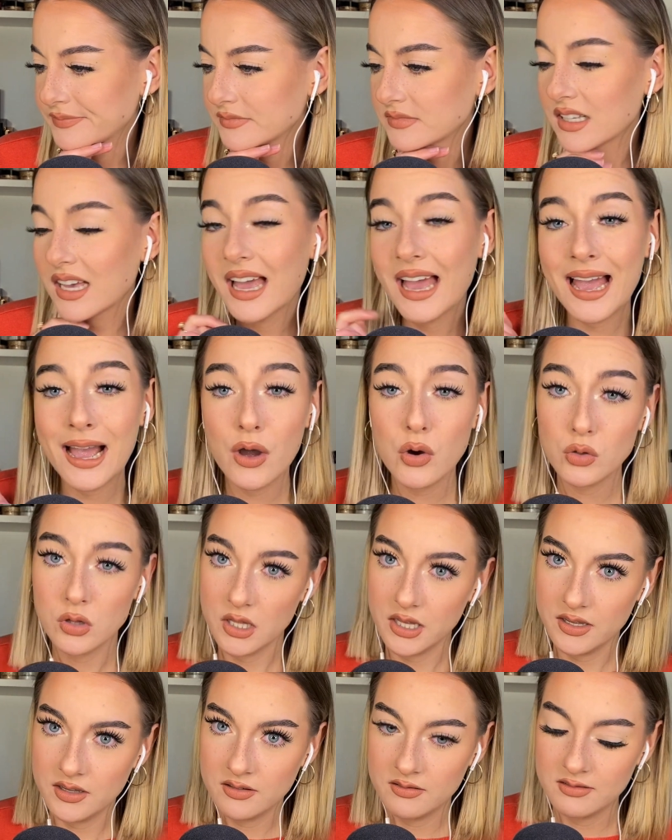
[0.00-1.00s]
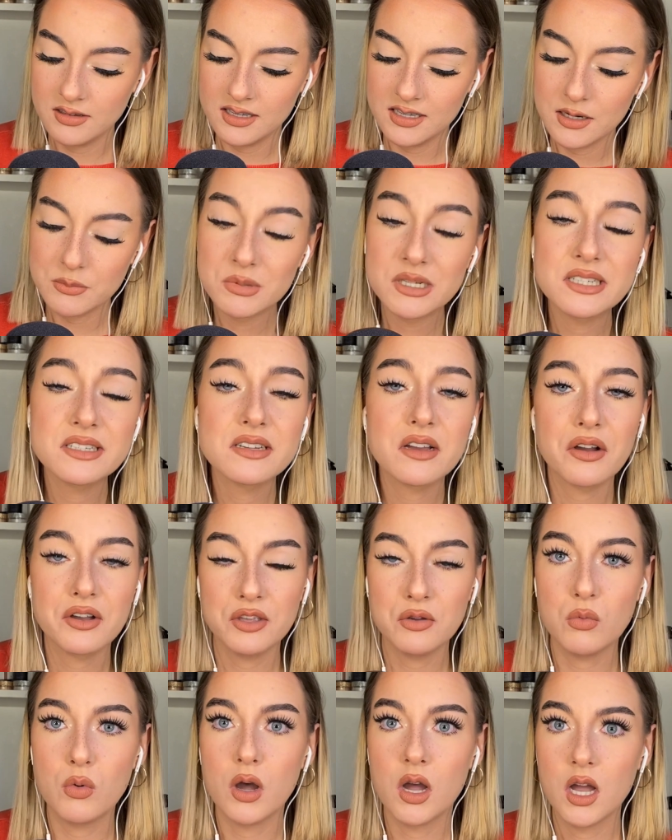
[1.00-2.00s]
Howling, and I'm gonna tell you
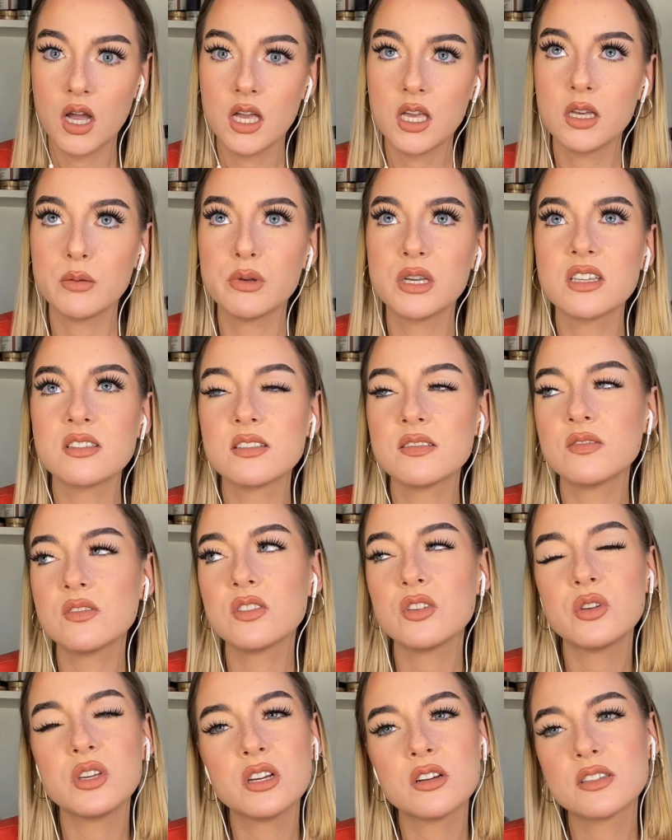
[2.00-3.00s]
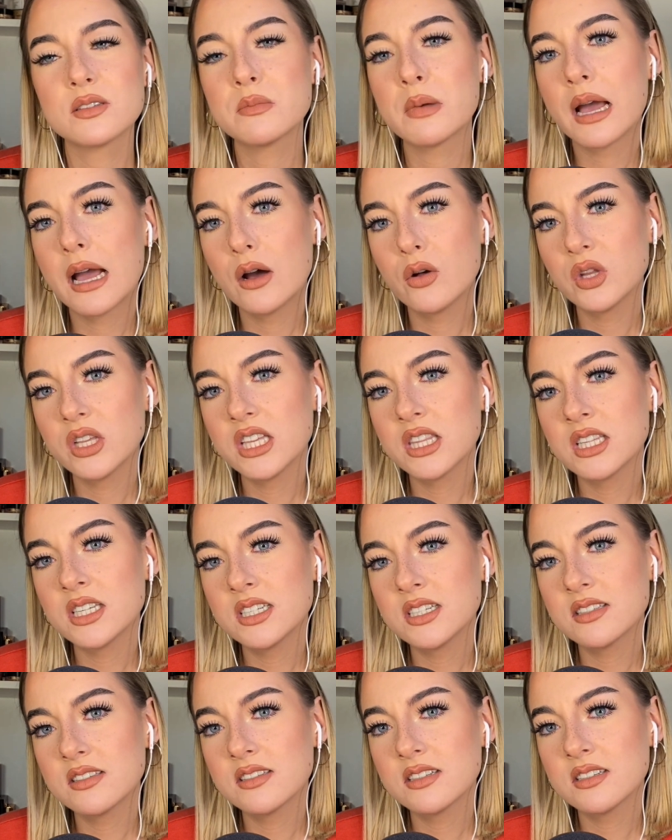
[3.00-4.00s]
why. Because if you hear some howling in the
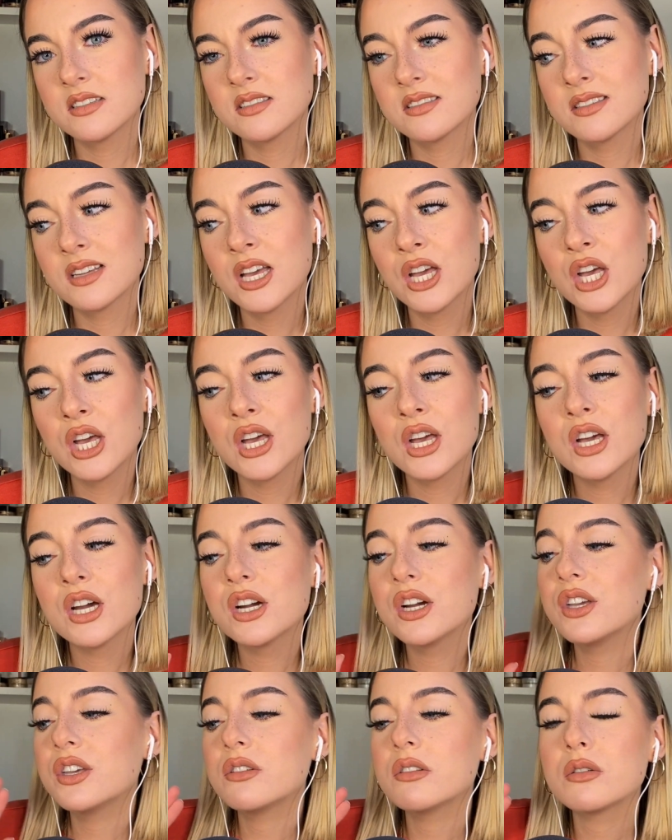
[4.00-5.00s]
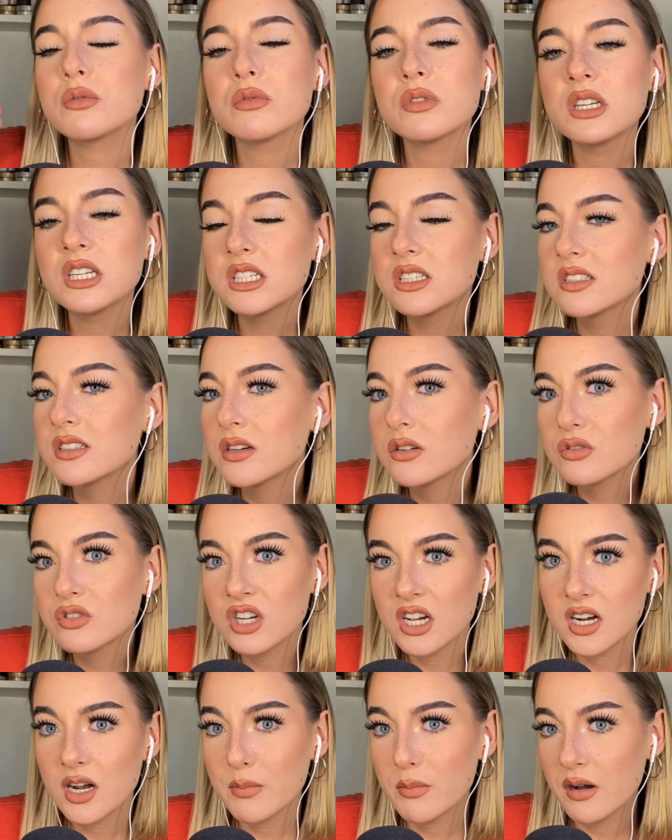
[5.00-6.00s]
distance, you don't need to go
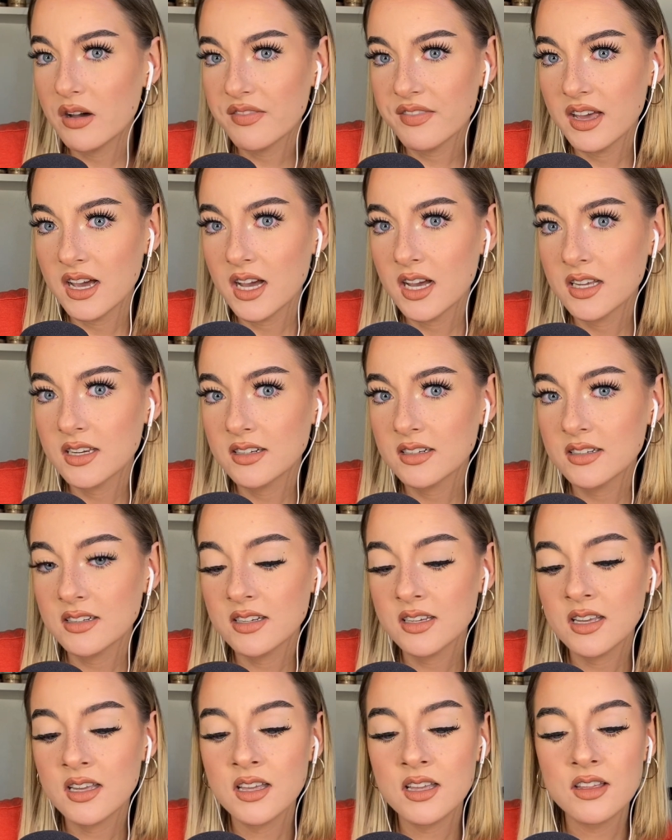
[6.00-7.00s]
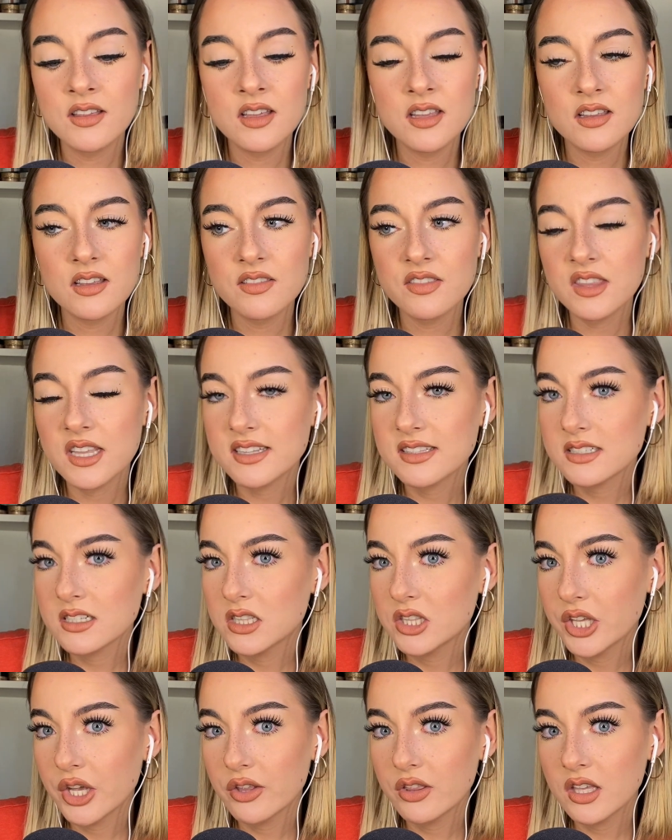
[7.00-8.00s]
check up on that. That's
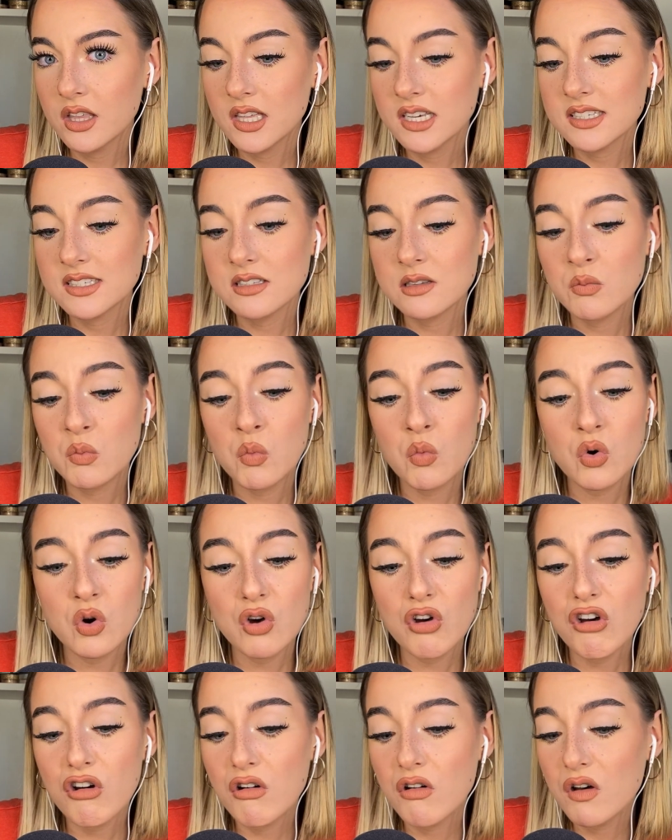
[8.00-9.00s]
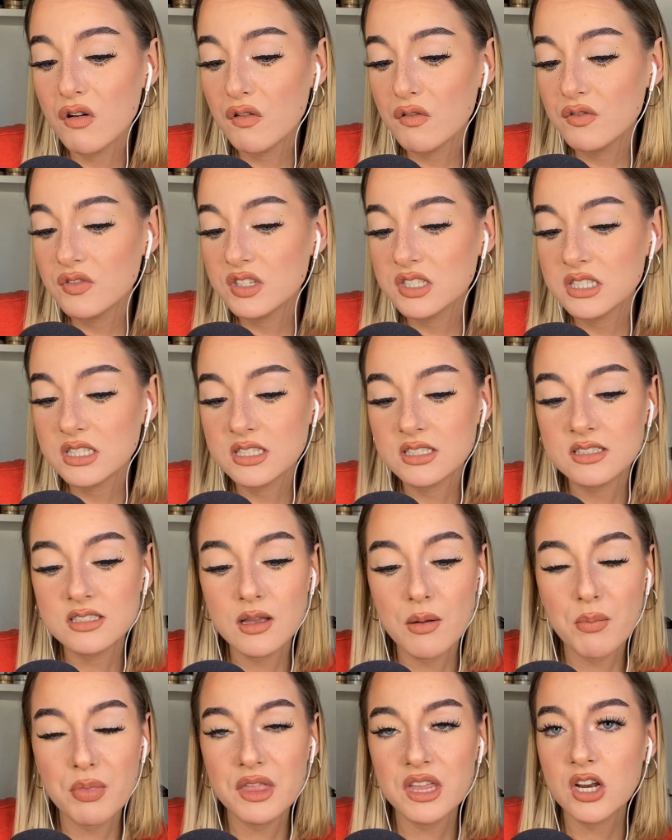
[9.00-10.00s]
clearly like some wolves,
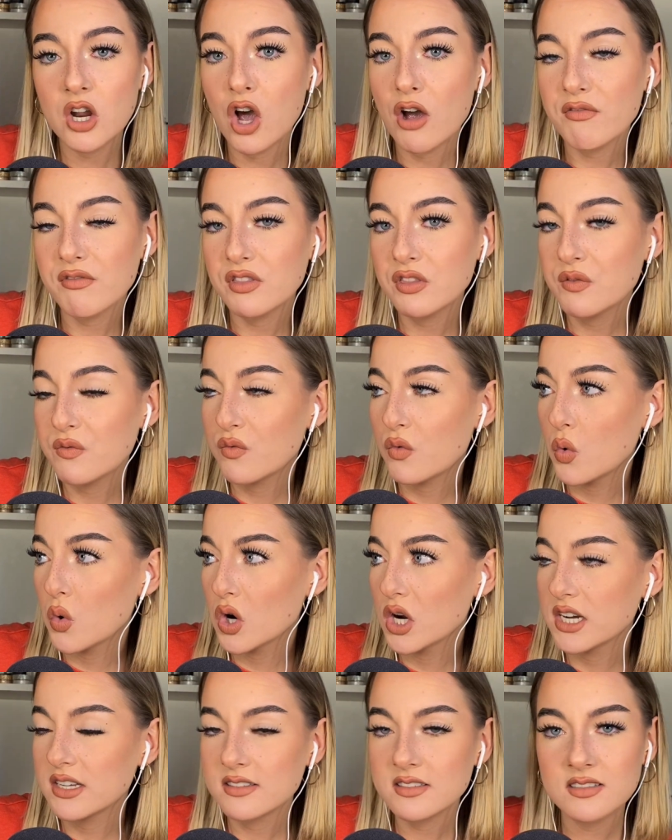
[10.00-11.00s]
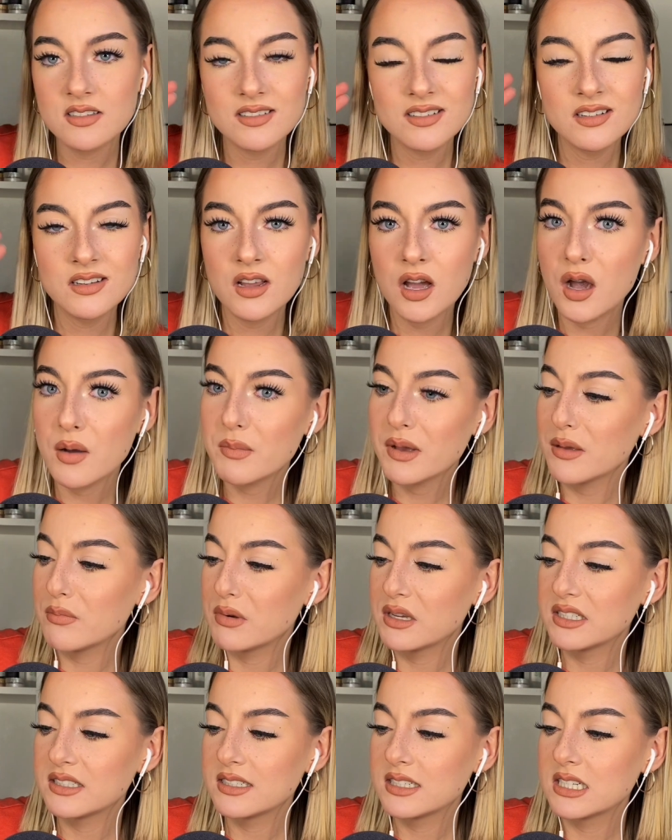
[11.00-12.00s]
something off in the forest. Not my
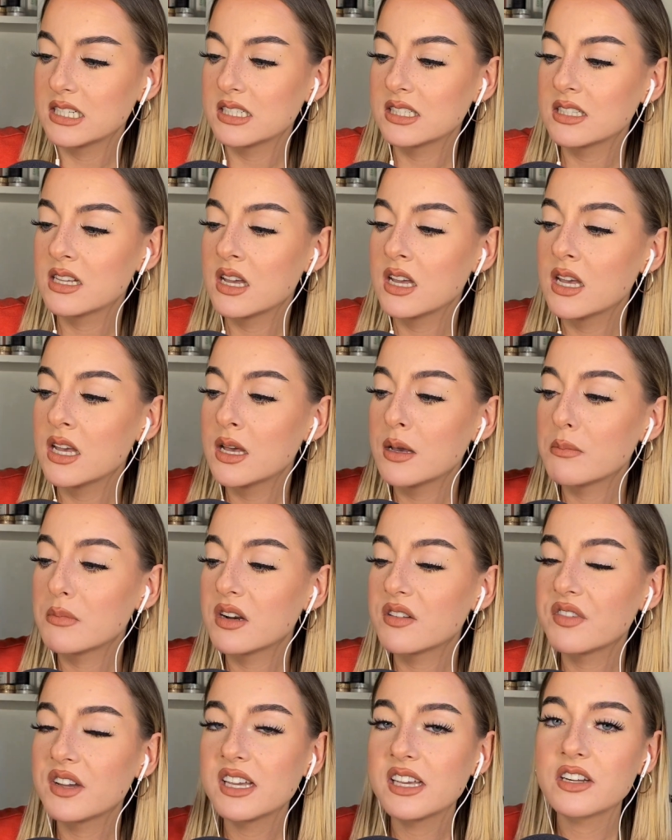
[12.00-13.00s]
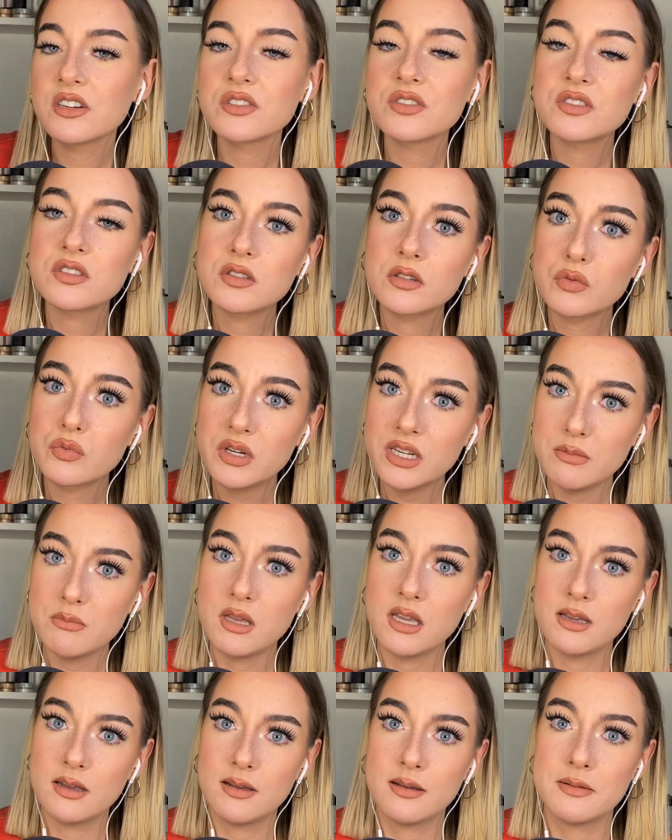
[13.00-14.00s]
business. But if I hear
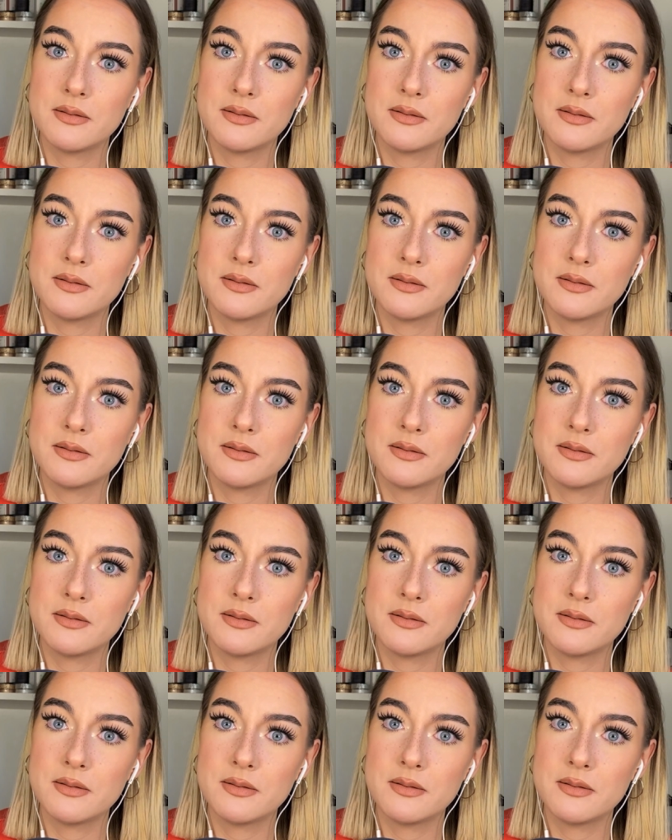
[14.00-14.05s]
screaming,